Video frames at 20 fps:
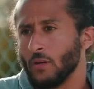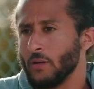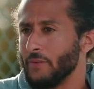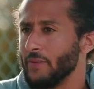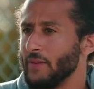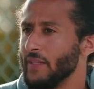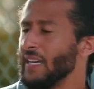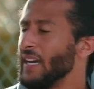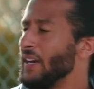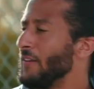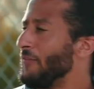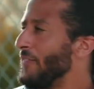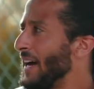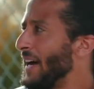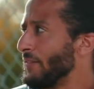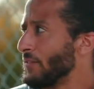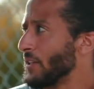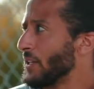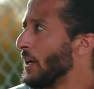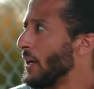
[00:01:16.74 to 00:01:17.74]
yeah, if I have
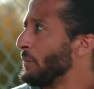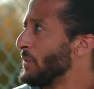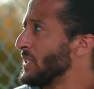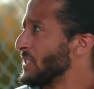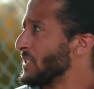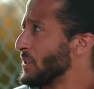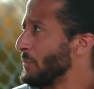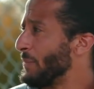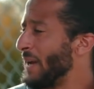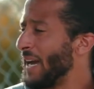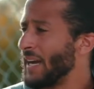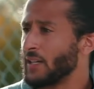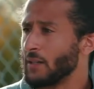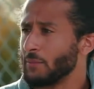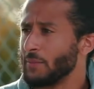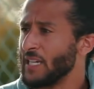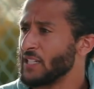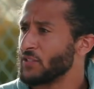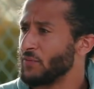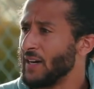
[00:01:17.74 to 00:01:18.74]
to come in as a backup,
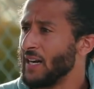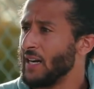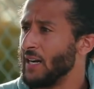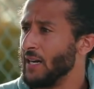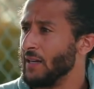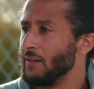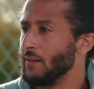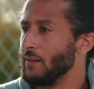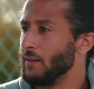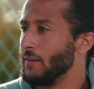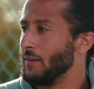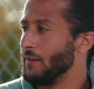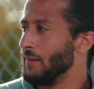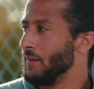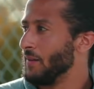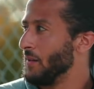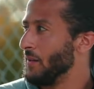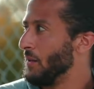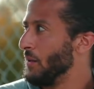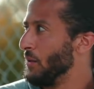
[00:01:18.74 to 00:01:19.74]
that's fine.
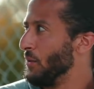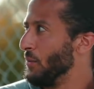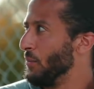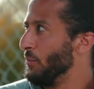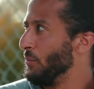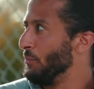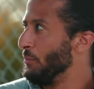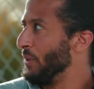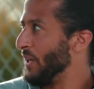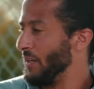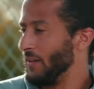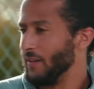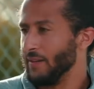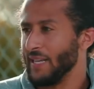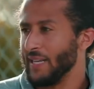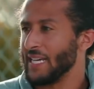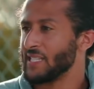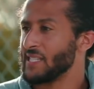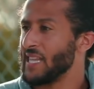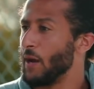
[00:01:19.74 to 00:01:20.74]
But
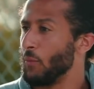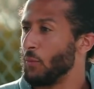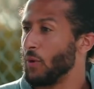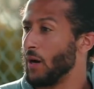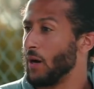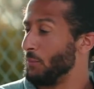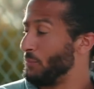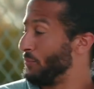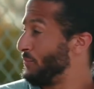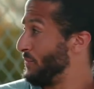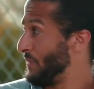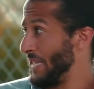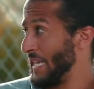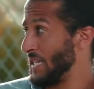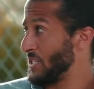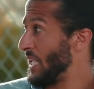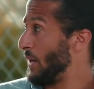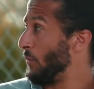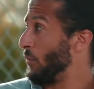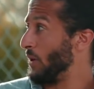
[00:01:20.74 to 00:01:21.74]
that's not where I'm that's
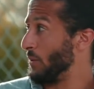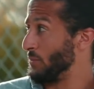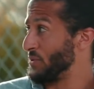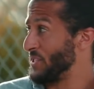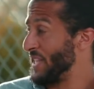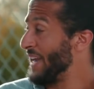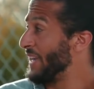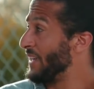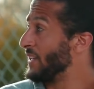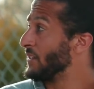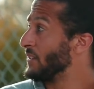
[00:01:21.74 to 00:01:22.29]
not where I'm staying.